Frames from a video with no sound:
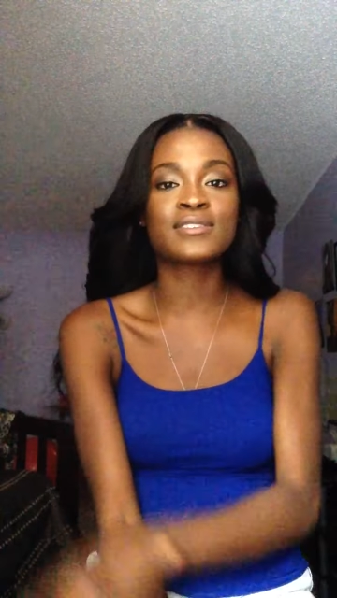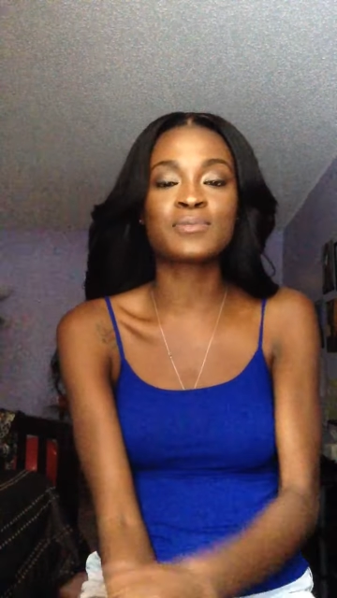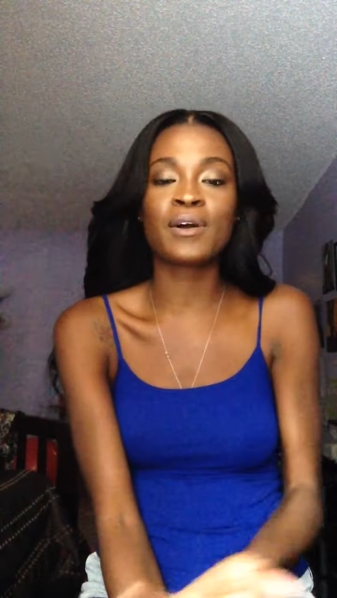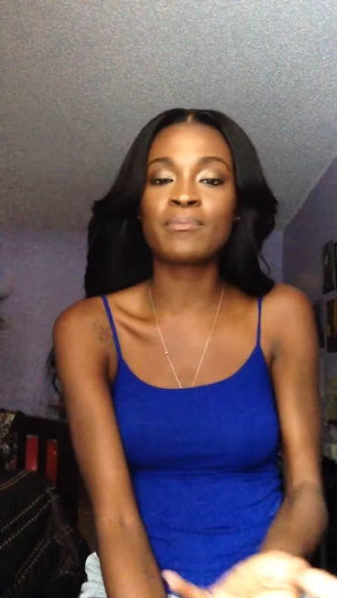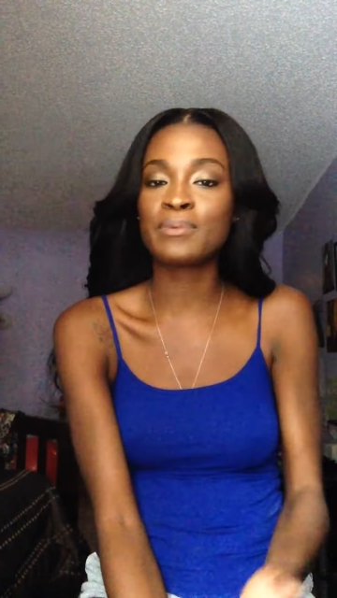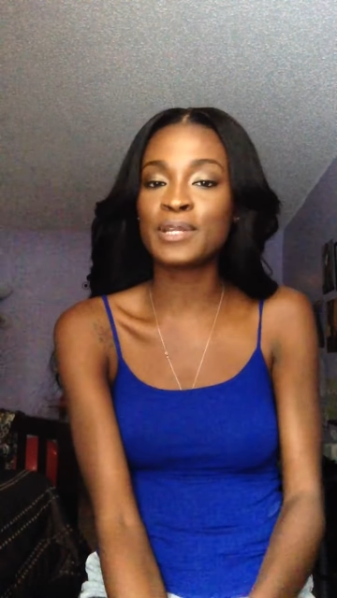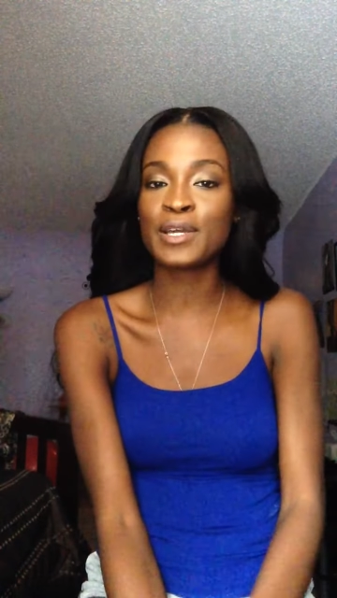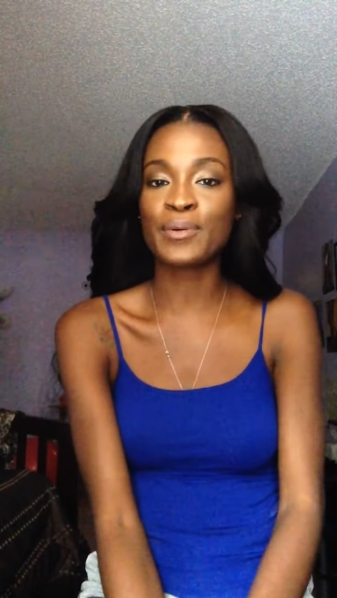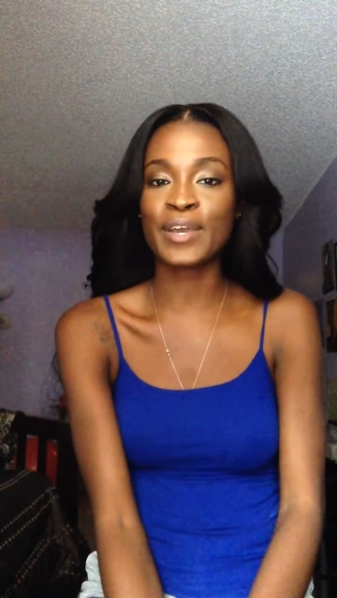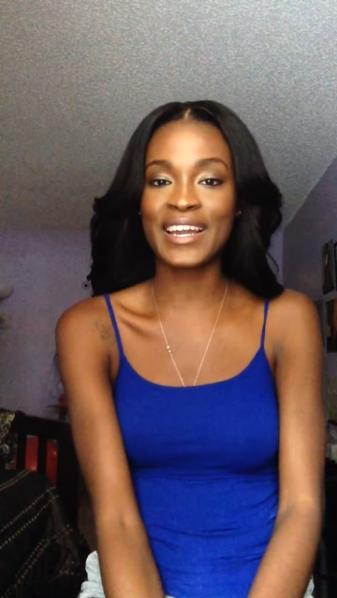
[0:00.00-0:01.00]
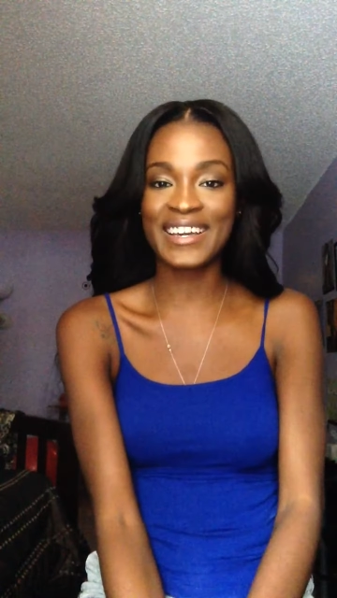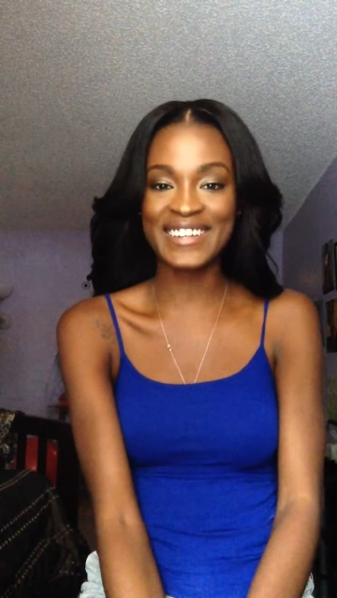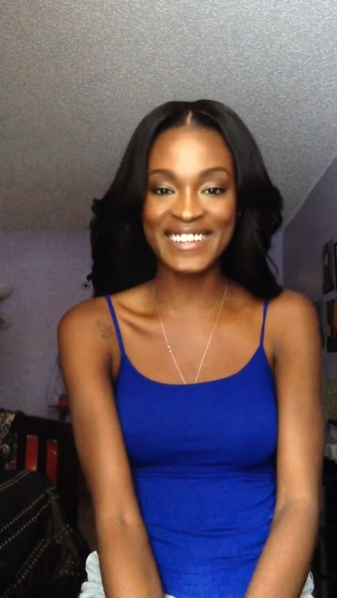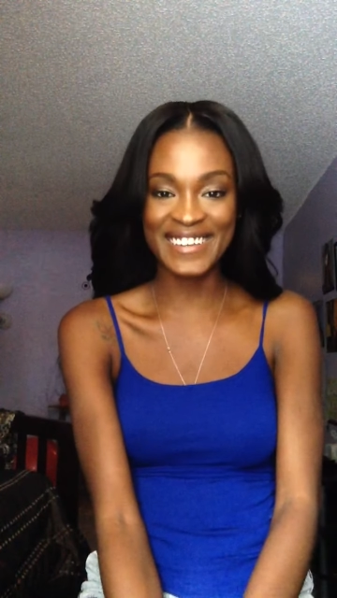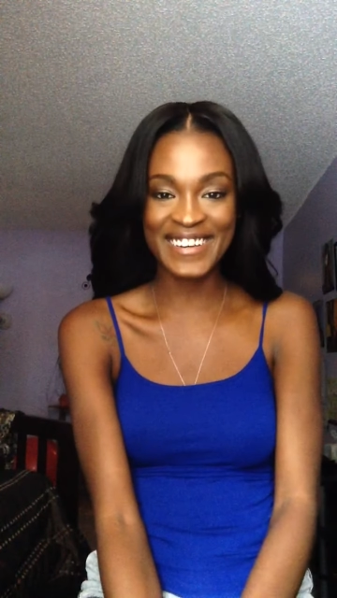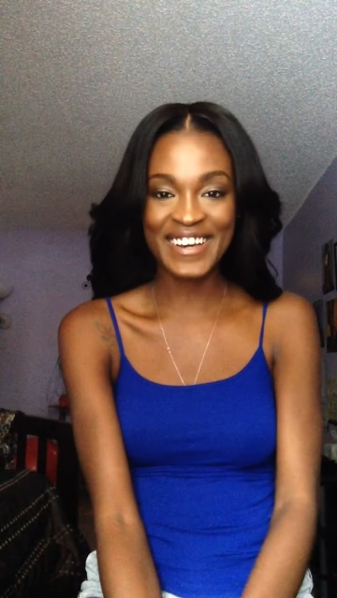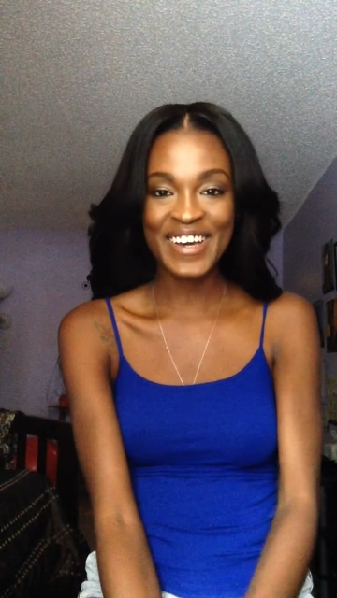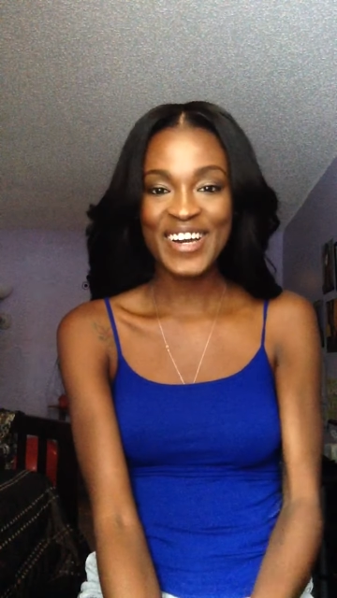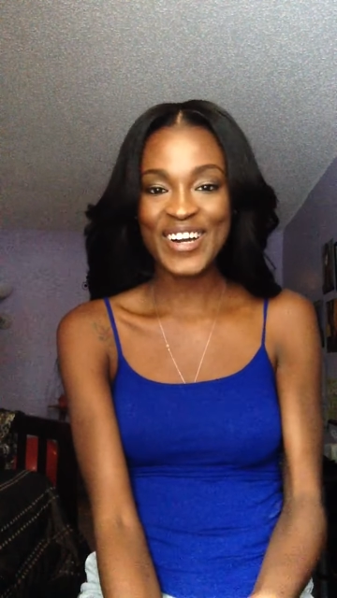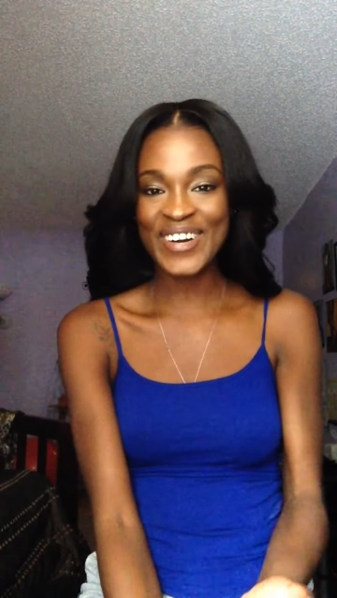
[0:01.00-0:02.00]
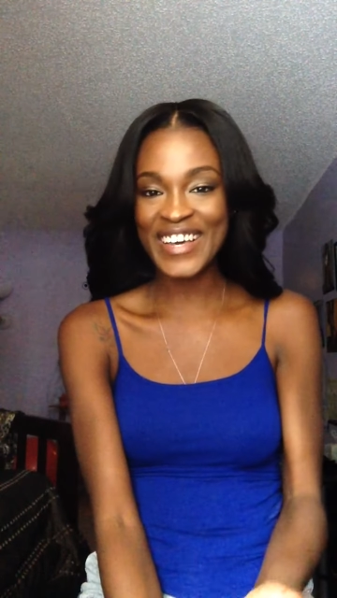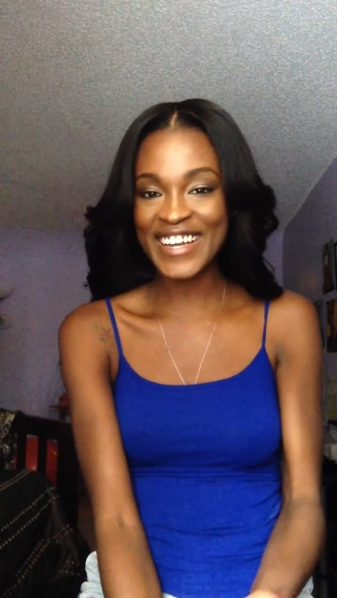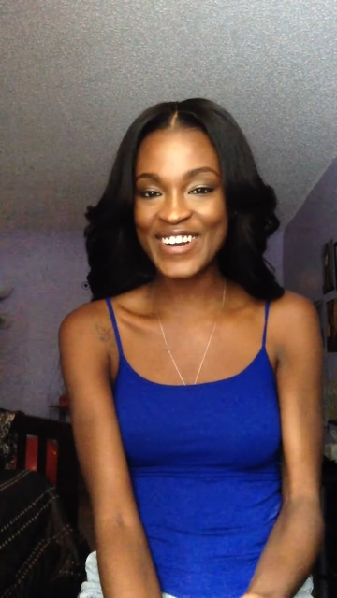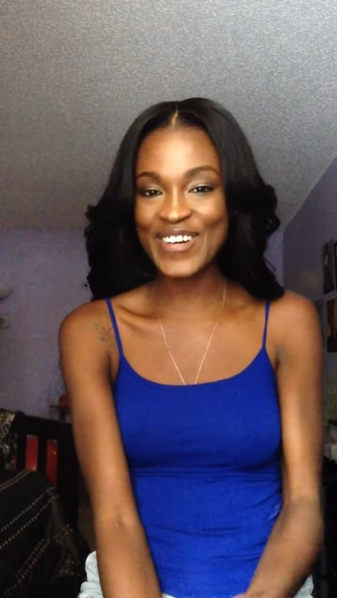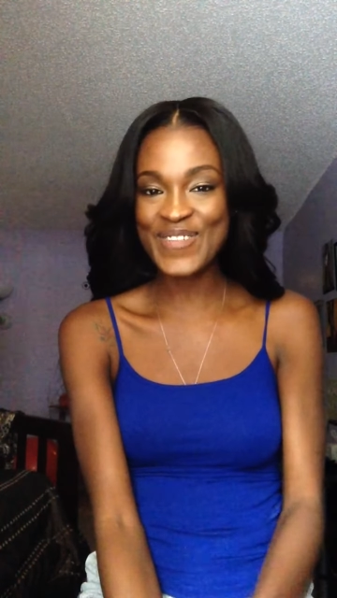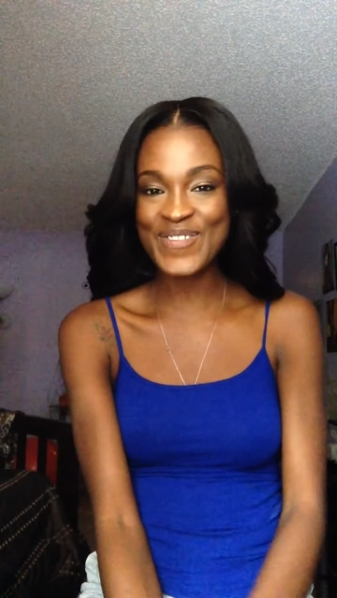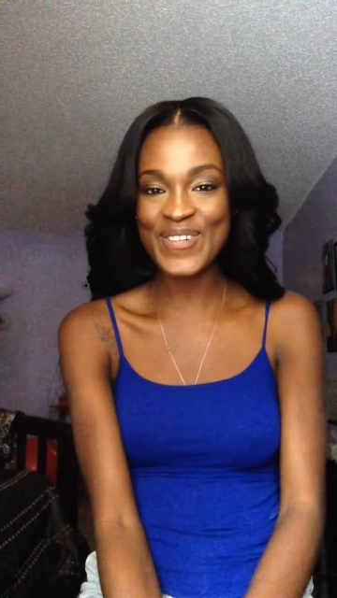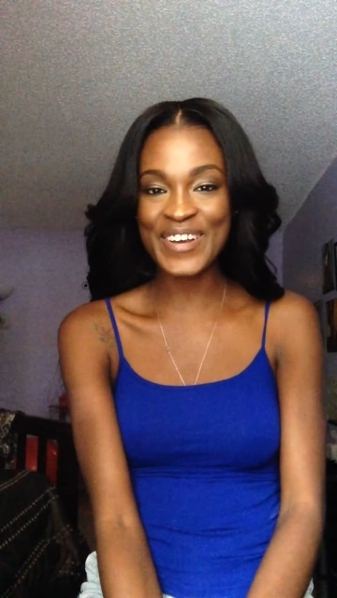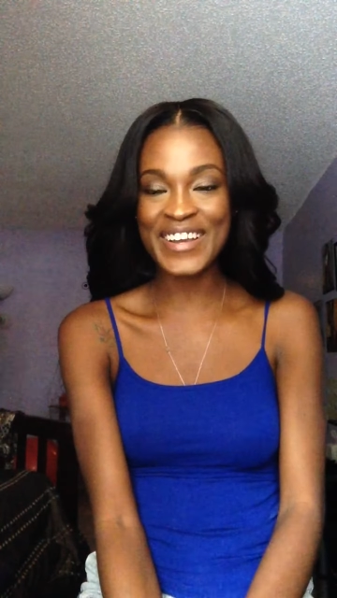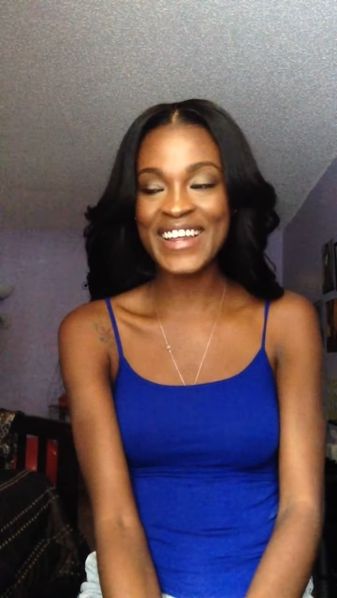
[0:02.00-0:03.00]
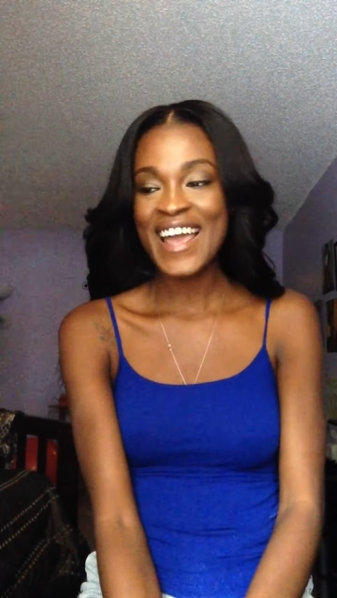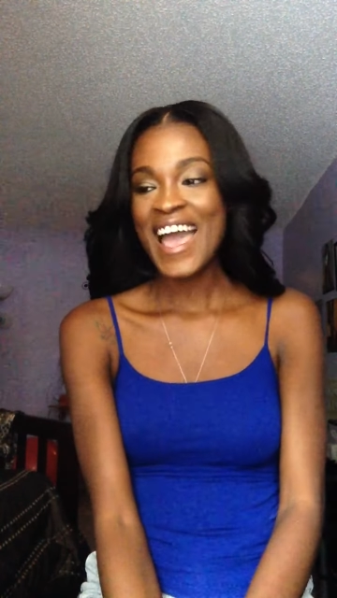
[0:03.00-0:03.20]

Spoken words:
it's probably a great idea. Go ahead and go for it.